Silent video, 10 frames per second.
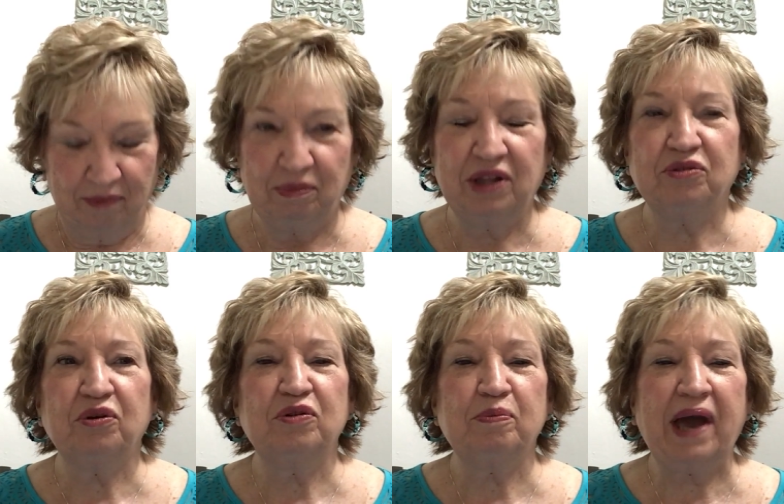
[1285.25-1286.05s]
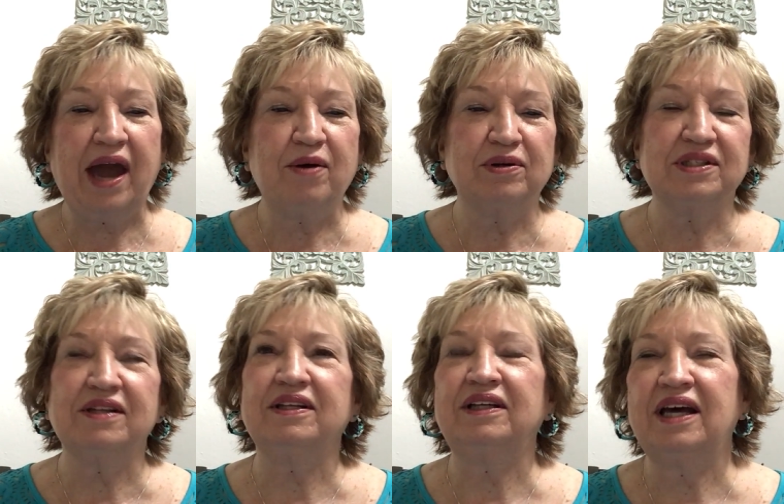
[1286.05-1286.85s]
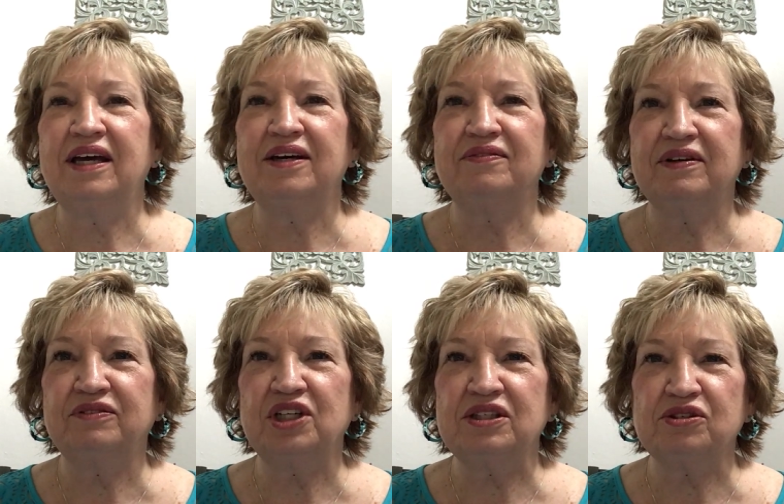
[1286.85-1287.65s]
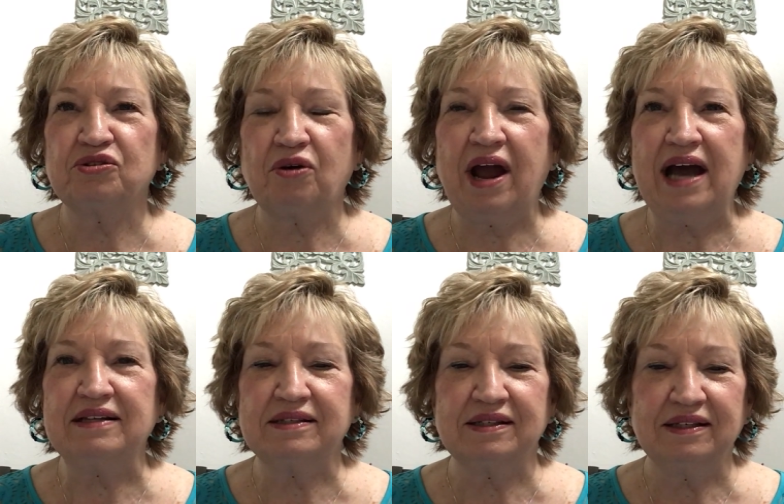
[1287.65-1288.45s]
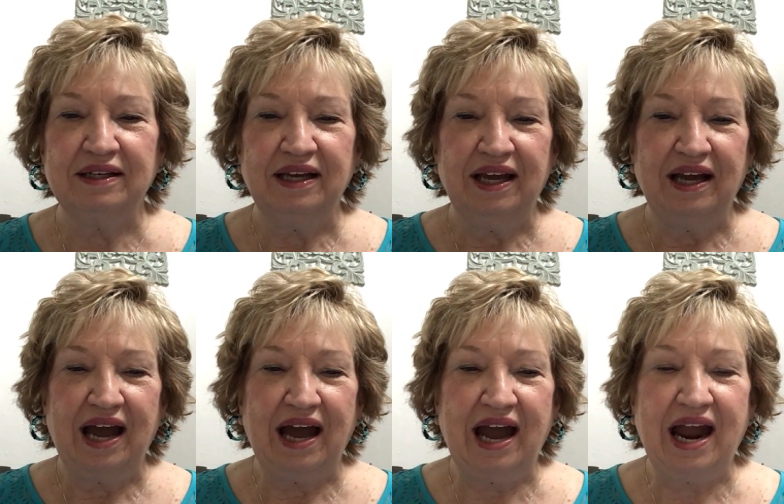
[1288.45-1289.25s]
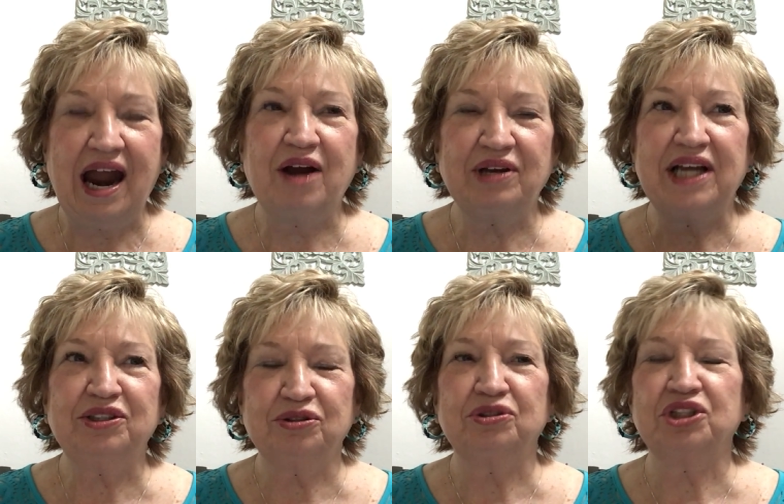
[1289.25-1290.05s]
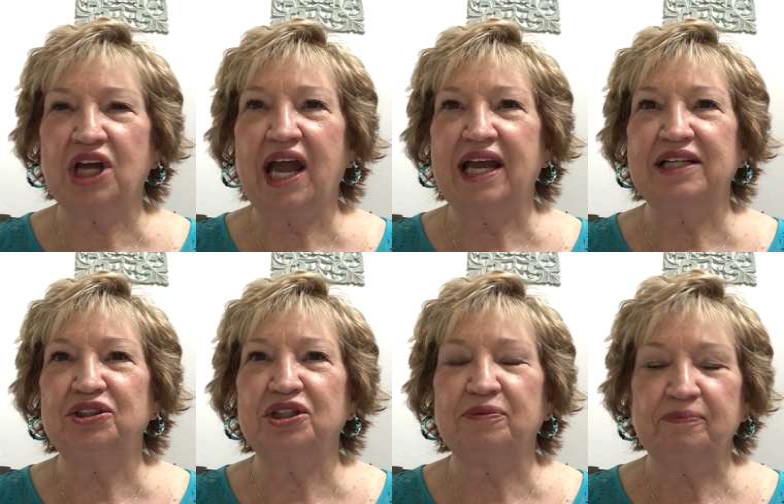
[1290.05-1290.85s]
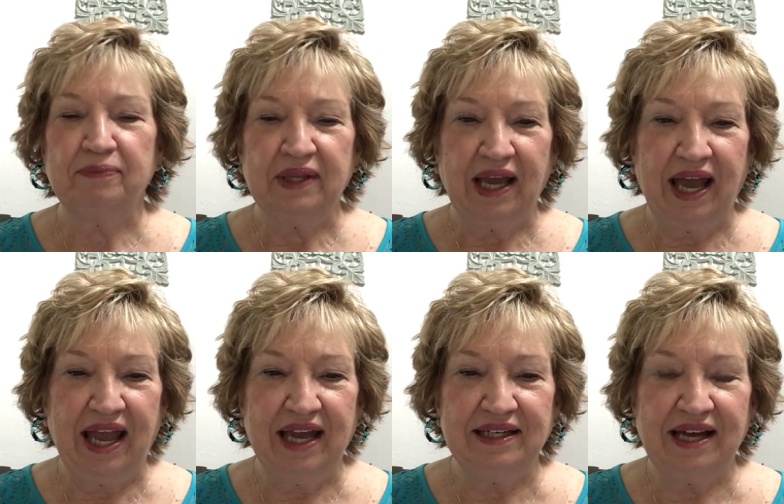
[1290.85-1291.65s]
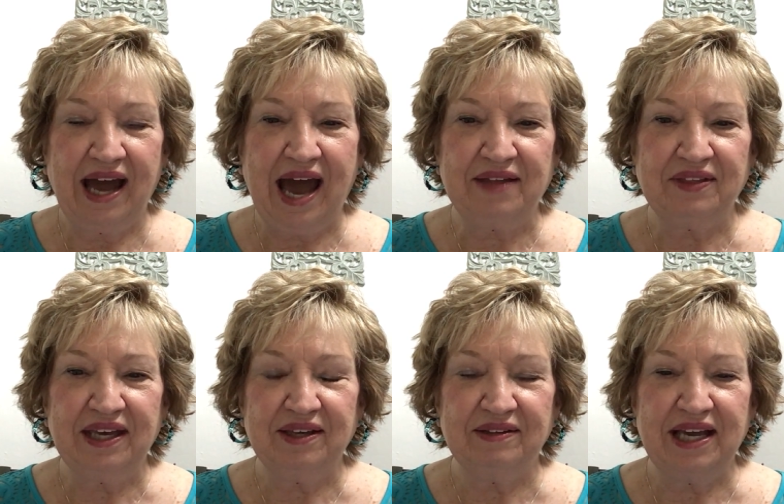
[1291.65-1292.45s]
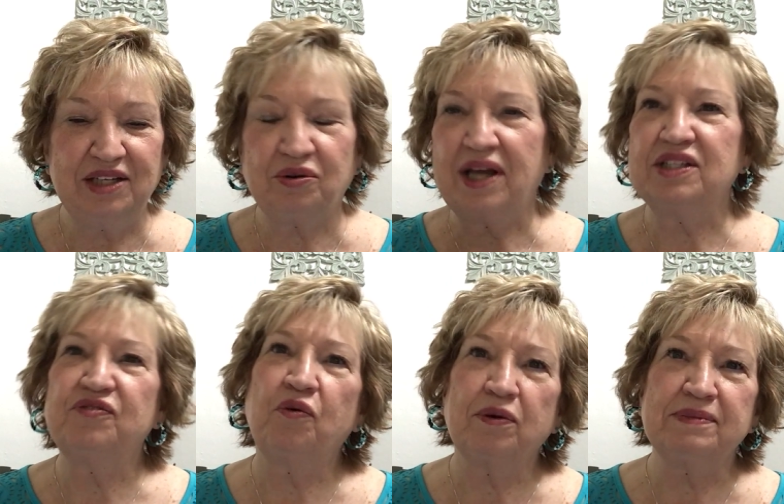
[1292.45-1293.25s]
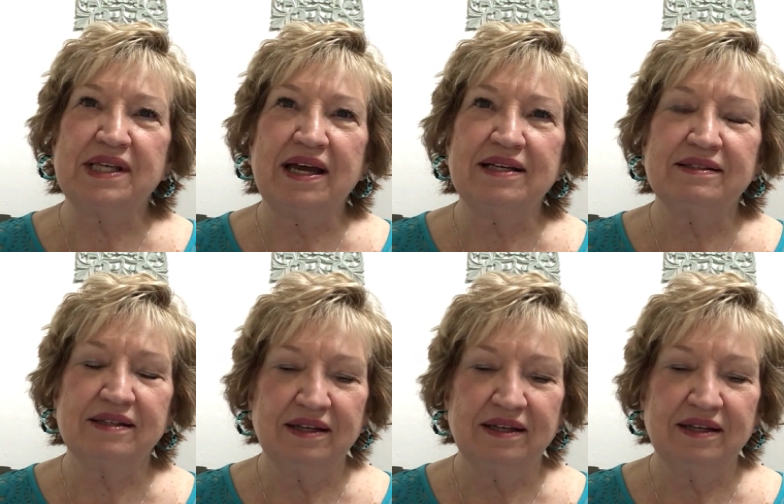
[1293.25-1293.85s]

but through the powers of the love of Jesus Christ, our, our natures change. And I think He transforms us.